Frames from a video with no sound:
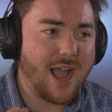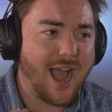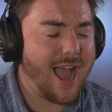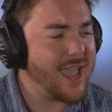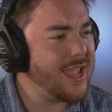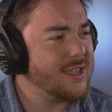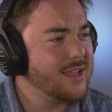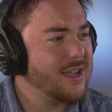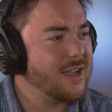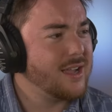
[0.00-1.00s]
I
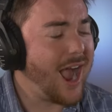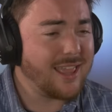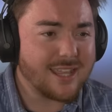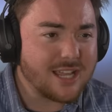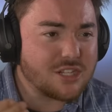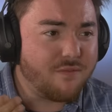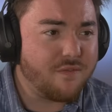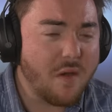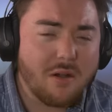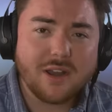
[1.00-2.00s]
think it's
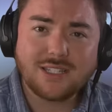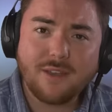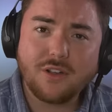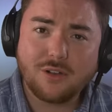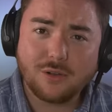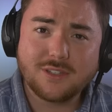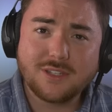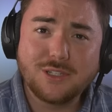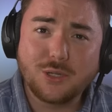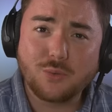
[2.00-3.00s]
very
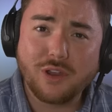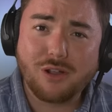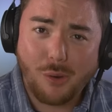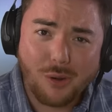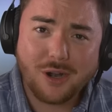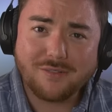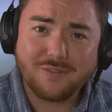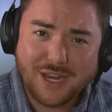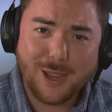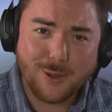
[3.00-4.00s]
difficult to record
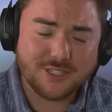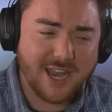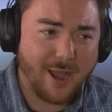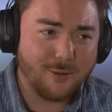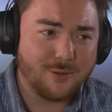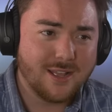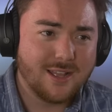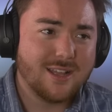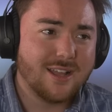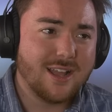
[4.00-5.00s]
videos now
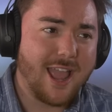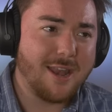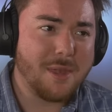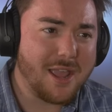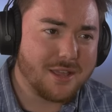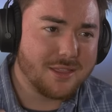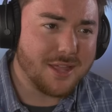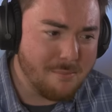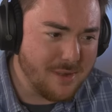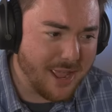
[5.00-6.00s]
and make
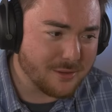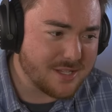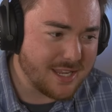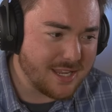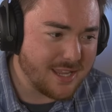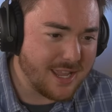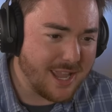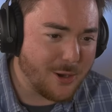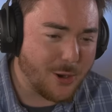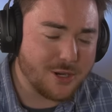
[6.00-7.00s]
thumbnails.
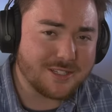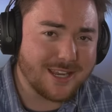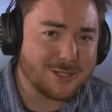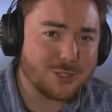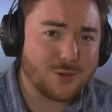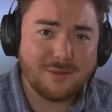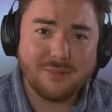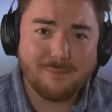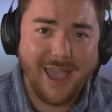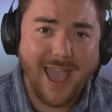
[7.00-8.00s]
It hurts
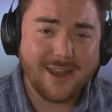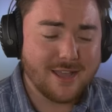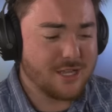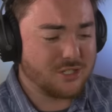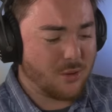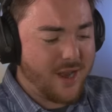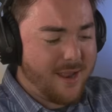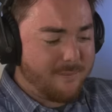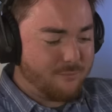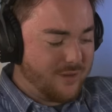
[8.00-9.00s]
extremely bad. So what
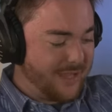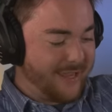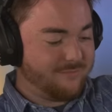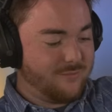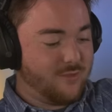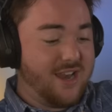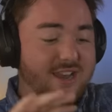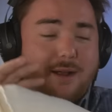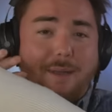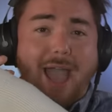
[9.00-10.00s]

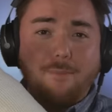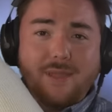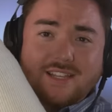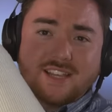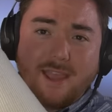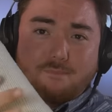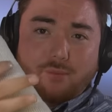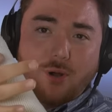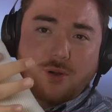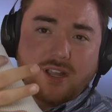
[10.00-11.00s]
ended up happening is I
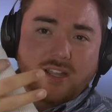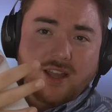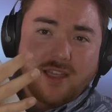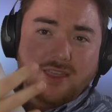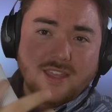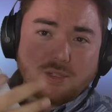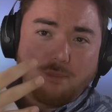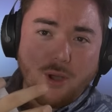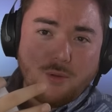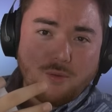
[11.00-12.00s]
broke this
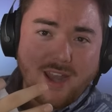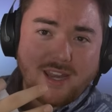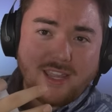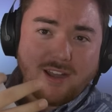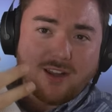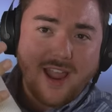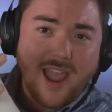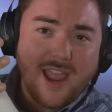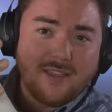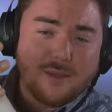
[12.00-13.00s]
bone right
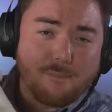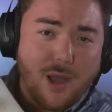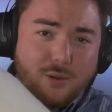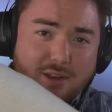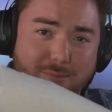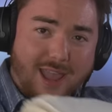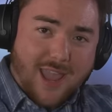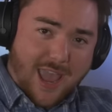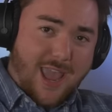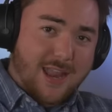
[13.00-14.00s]
here and the bone in my
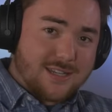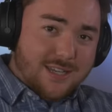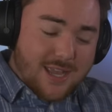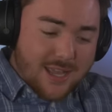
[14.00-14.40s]
hand,